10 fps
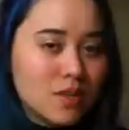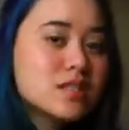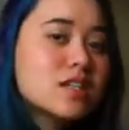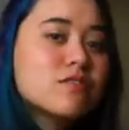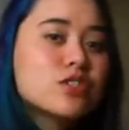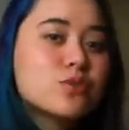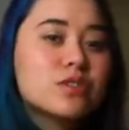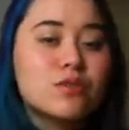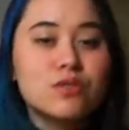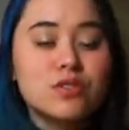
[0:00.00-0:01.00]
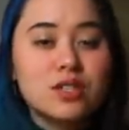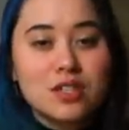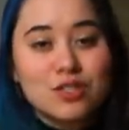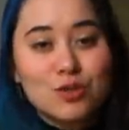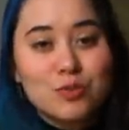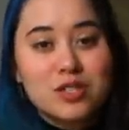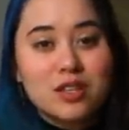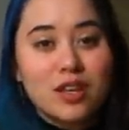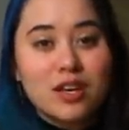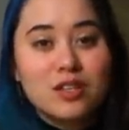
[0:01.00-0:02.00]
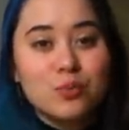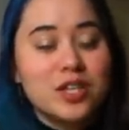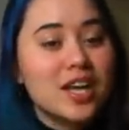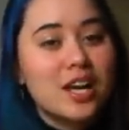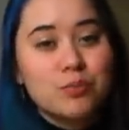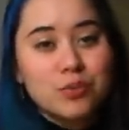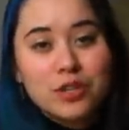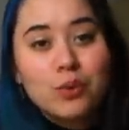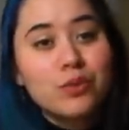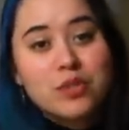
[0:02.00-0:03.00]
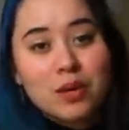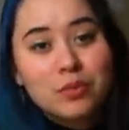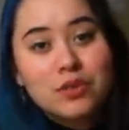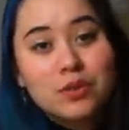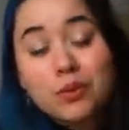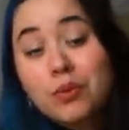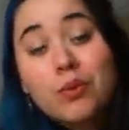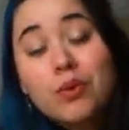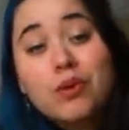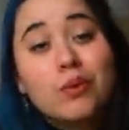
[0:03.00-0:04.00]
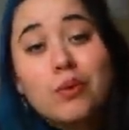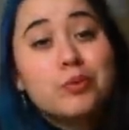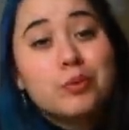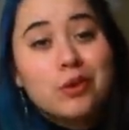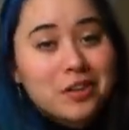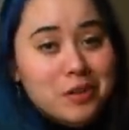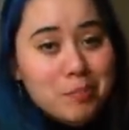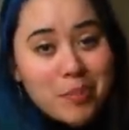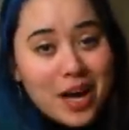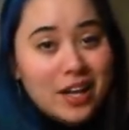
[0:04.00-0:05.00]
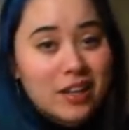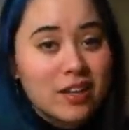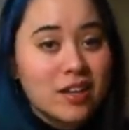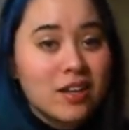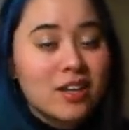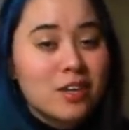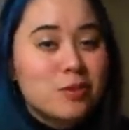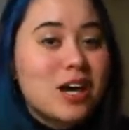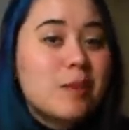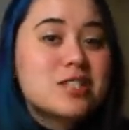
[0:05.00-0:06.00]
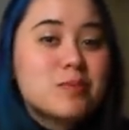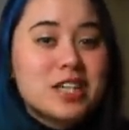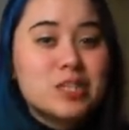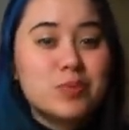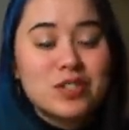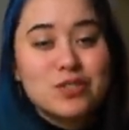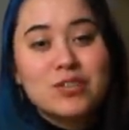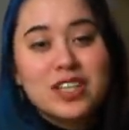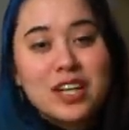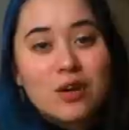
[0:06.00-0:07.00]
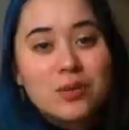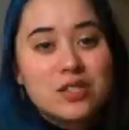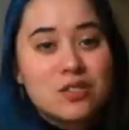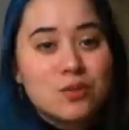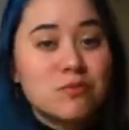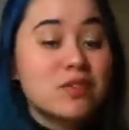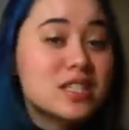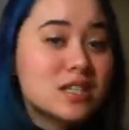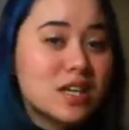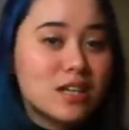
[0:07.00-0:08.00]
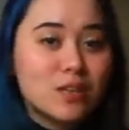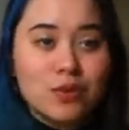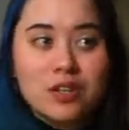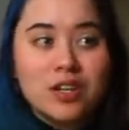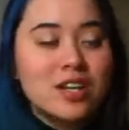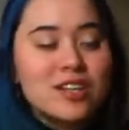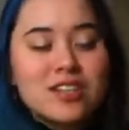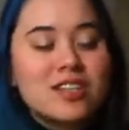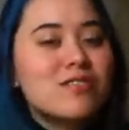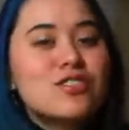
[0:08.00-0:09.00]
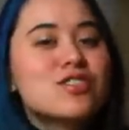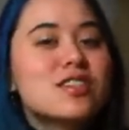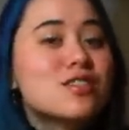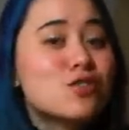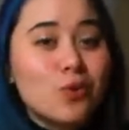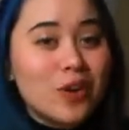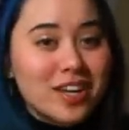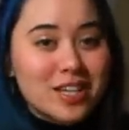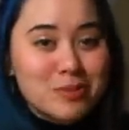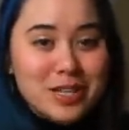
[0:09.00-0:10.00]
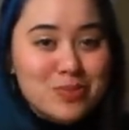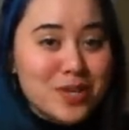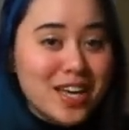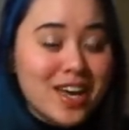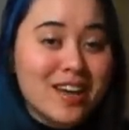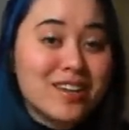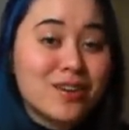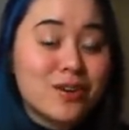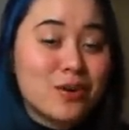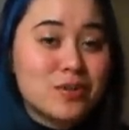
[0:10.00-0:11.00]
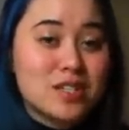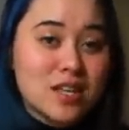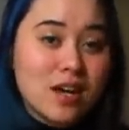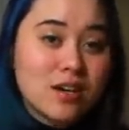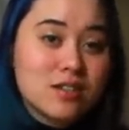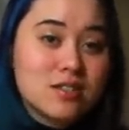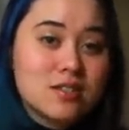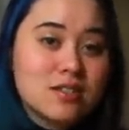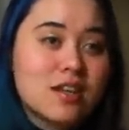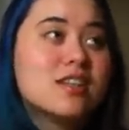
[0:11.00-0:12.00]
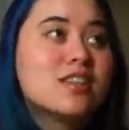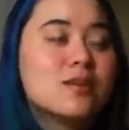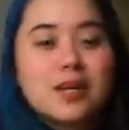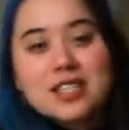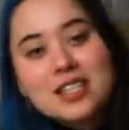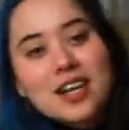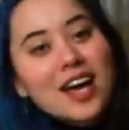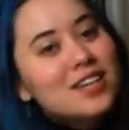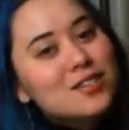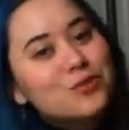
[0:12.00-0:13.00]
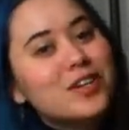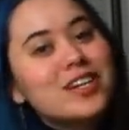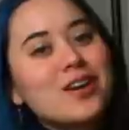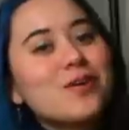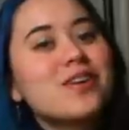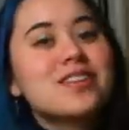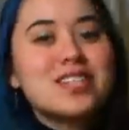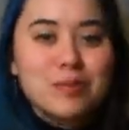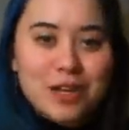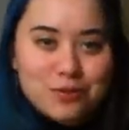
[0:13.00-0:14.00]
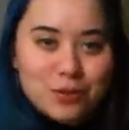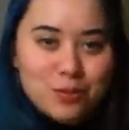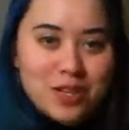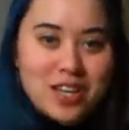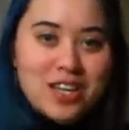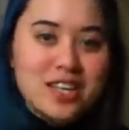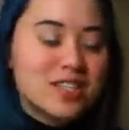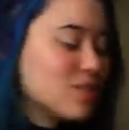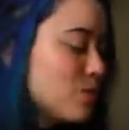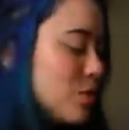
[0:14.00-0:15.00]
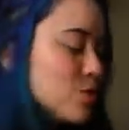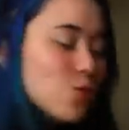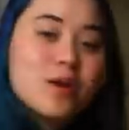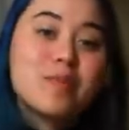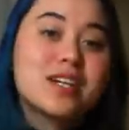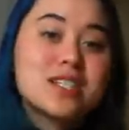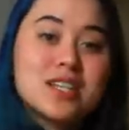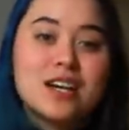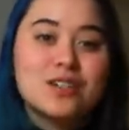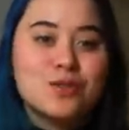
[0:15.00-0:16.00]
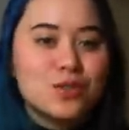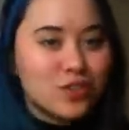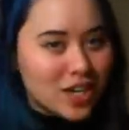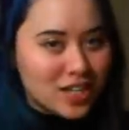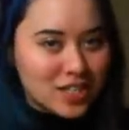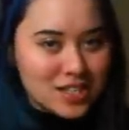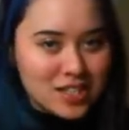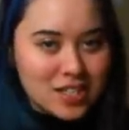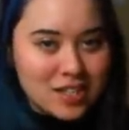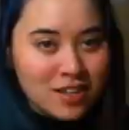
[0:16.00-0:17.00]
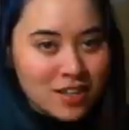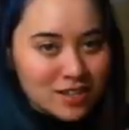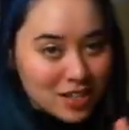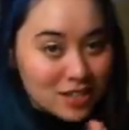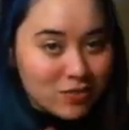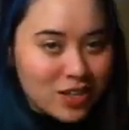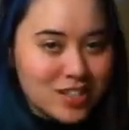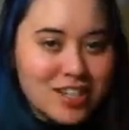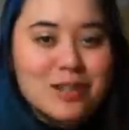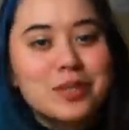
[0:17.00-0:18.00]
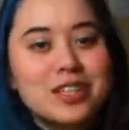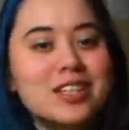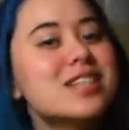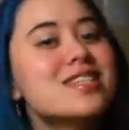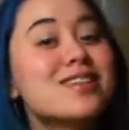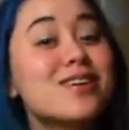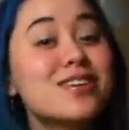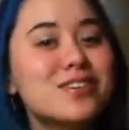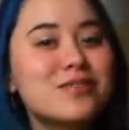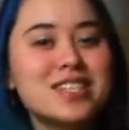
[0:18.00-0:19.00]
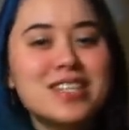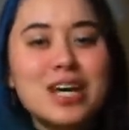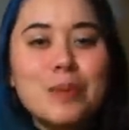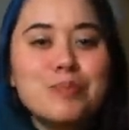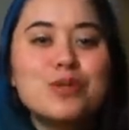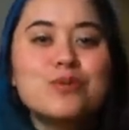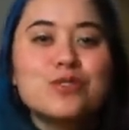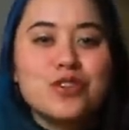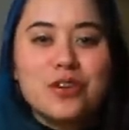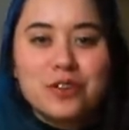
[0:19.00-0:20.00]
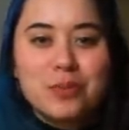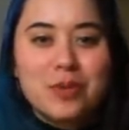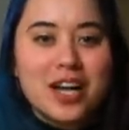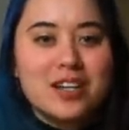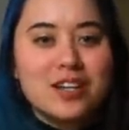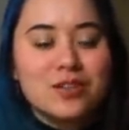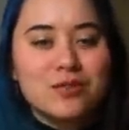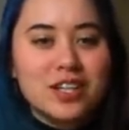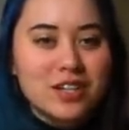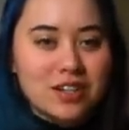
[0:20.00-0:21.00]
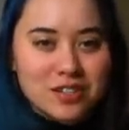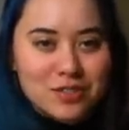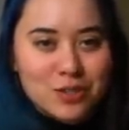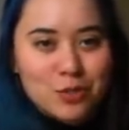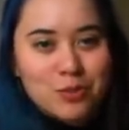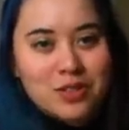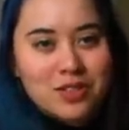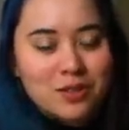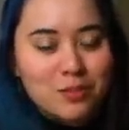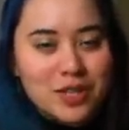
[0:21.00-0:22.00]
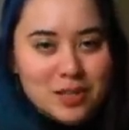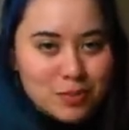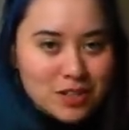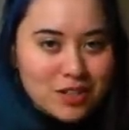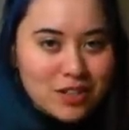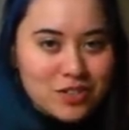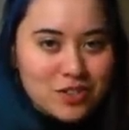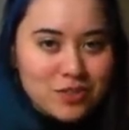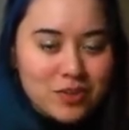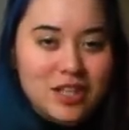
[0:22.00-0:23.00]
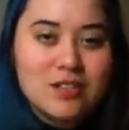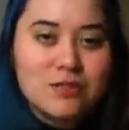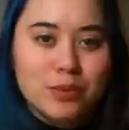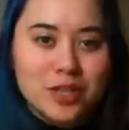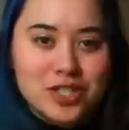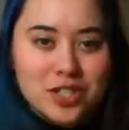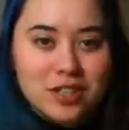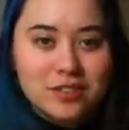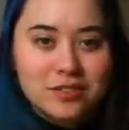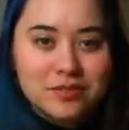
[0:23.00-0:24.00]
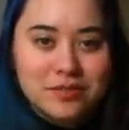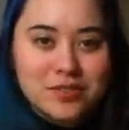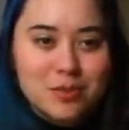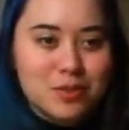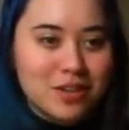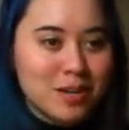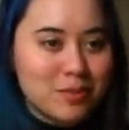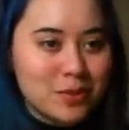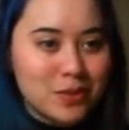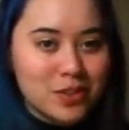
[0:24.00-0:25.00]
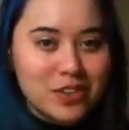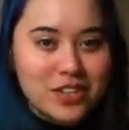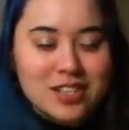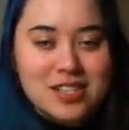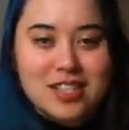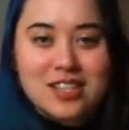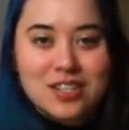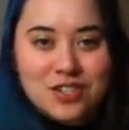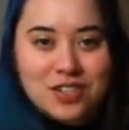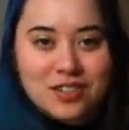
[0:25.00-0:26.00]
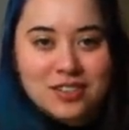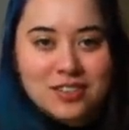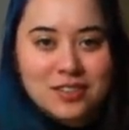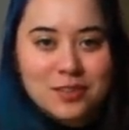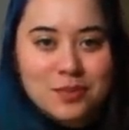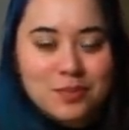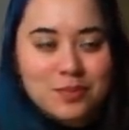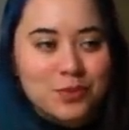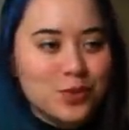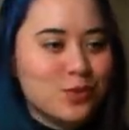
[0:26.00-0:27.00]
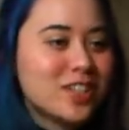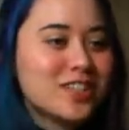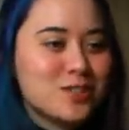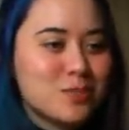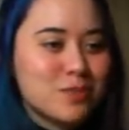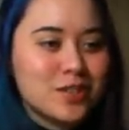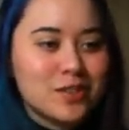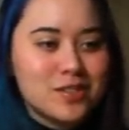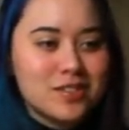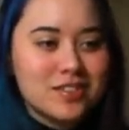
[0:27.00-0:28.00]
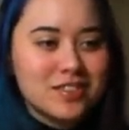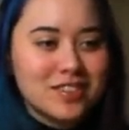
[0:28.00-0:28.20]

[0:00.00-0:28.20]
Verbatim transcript: As individual users and consumers online, we can't bring old Tumblr or, or old Pornhub back perhaps the best we can do right now is to investigate or even just enjoy as best we can our own desires. And the best that I can do right now on this platform is to enjoy my desire to create and see satisfying nail peelies in honor of this beautiful genre pioneered right here on YouTube by Simply Nailogical. Thank you for watching. Subscribe, do all the things, etc. You ready to do some peels?